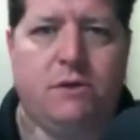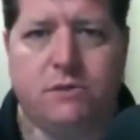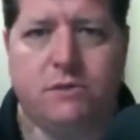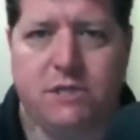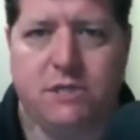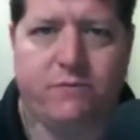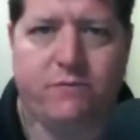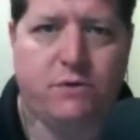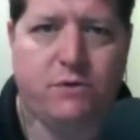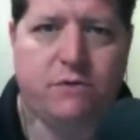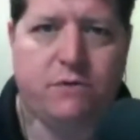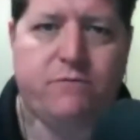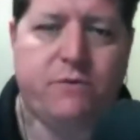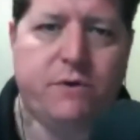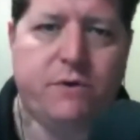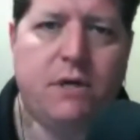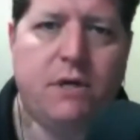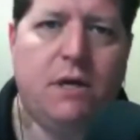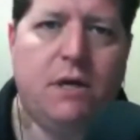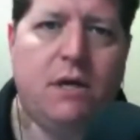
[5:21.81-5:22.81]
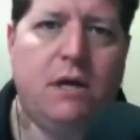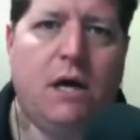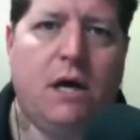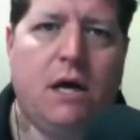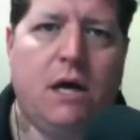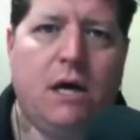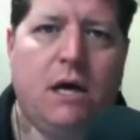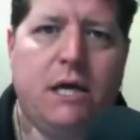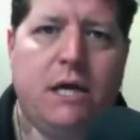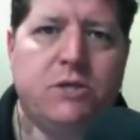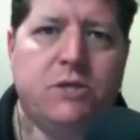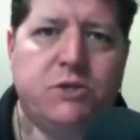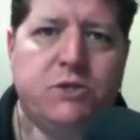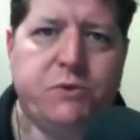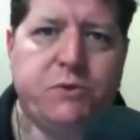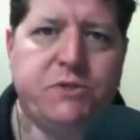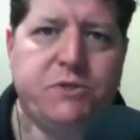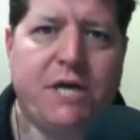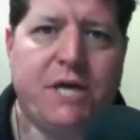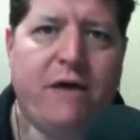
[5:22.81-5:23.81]
Several different
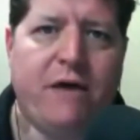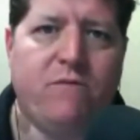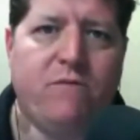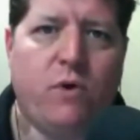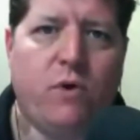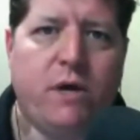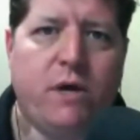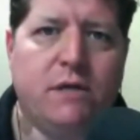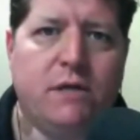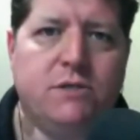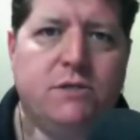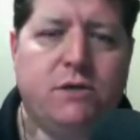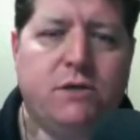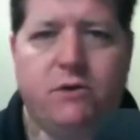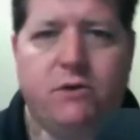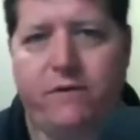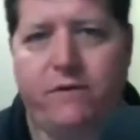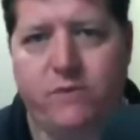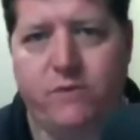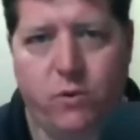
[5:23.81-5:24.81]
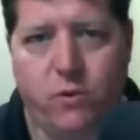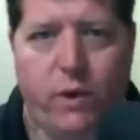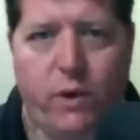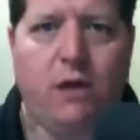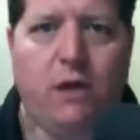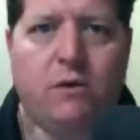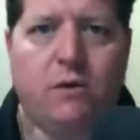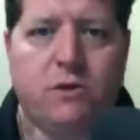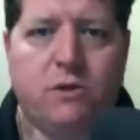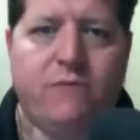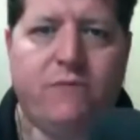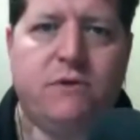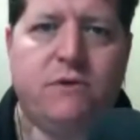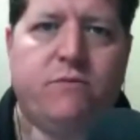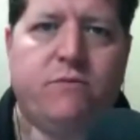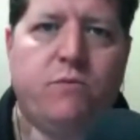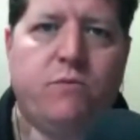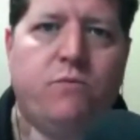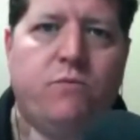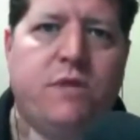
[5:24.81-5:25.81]
industries have ways. You have UL, and you have
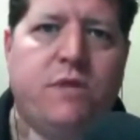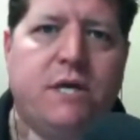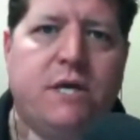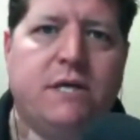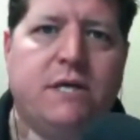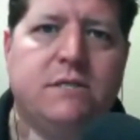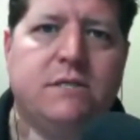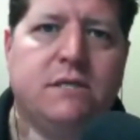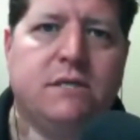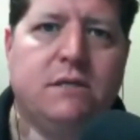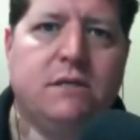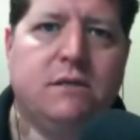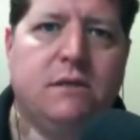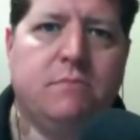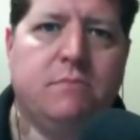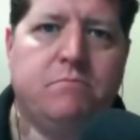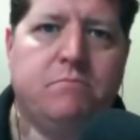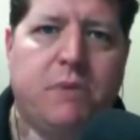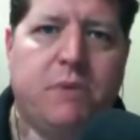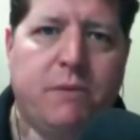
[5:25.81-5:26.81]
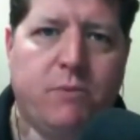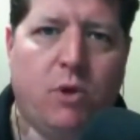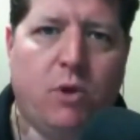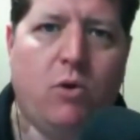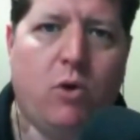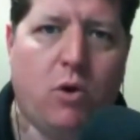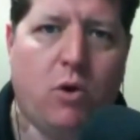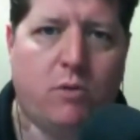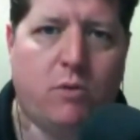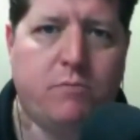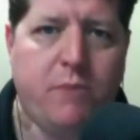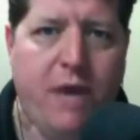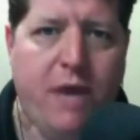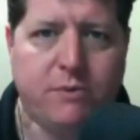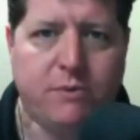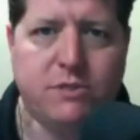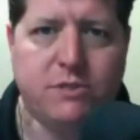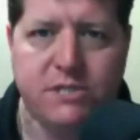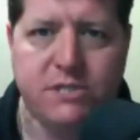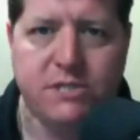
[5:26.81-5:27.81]
different things that people are
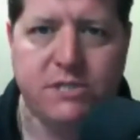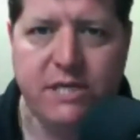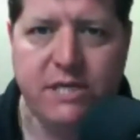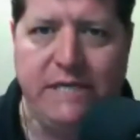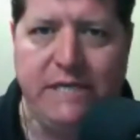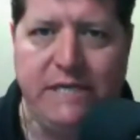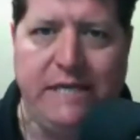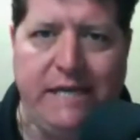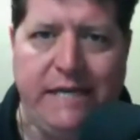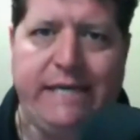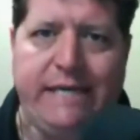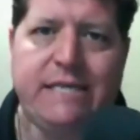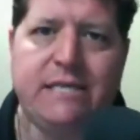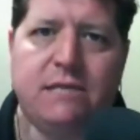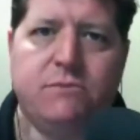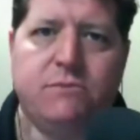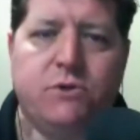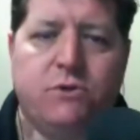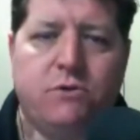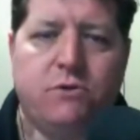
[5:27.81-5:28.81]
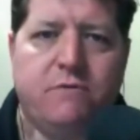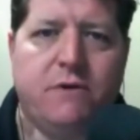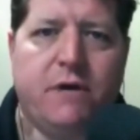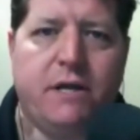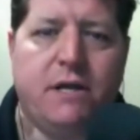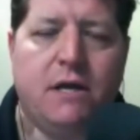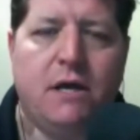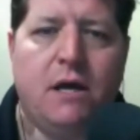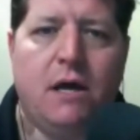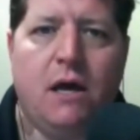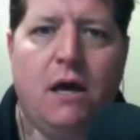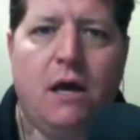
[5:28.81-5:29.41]
able to send in and get them certified.